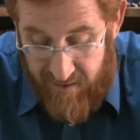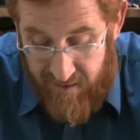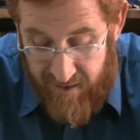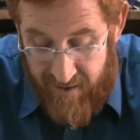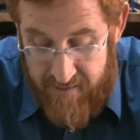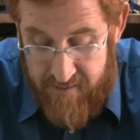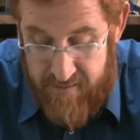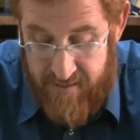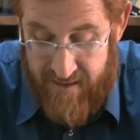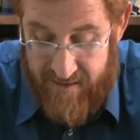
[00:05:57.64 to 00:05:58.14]

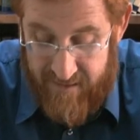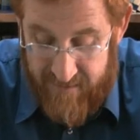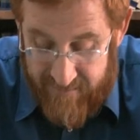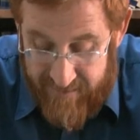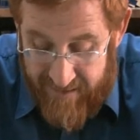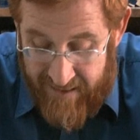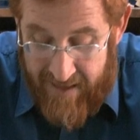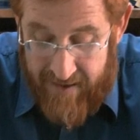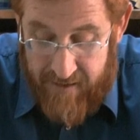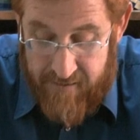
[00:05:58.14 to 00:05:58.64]
does and
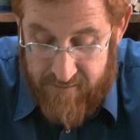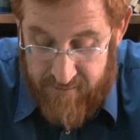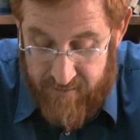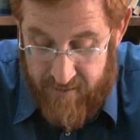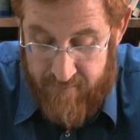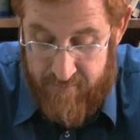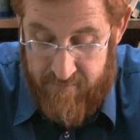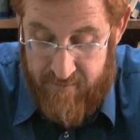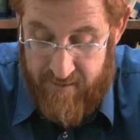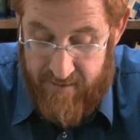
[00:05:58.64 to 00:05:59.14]
attacks
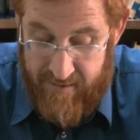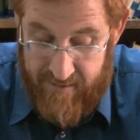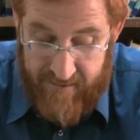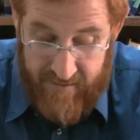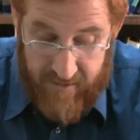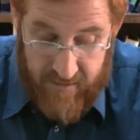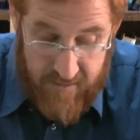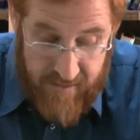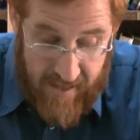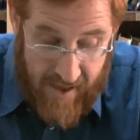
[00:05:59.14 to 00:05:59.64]
them
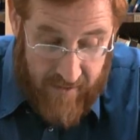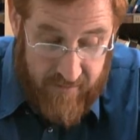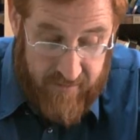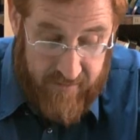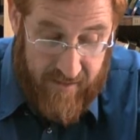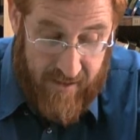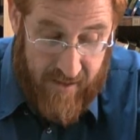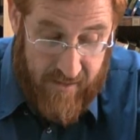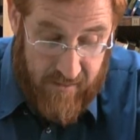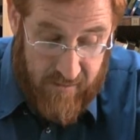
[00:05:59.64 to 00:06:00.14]

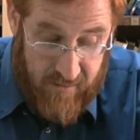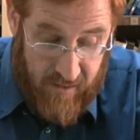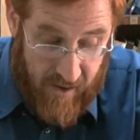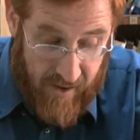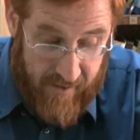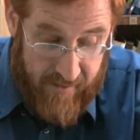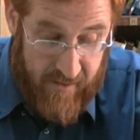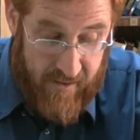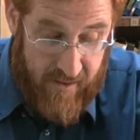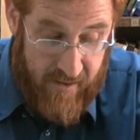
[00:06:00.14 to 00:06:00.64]
exactly as
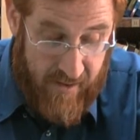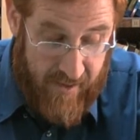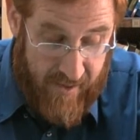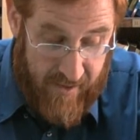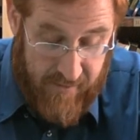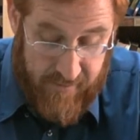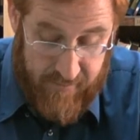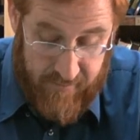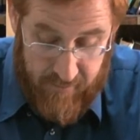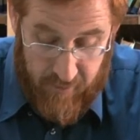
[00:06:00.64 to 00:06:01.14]
God
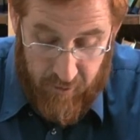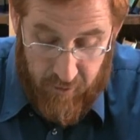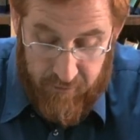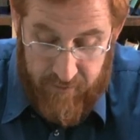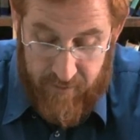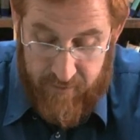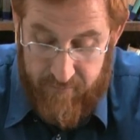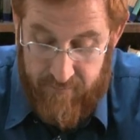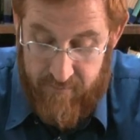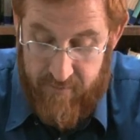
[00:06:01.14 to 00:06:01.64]
has
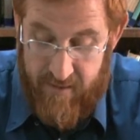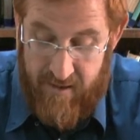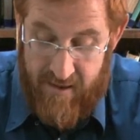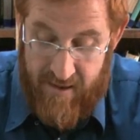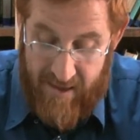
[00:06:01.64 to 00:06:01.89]
told them.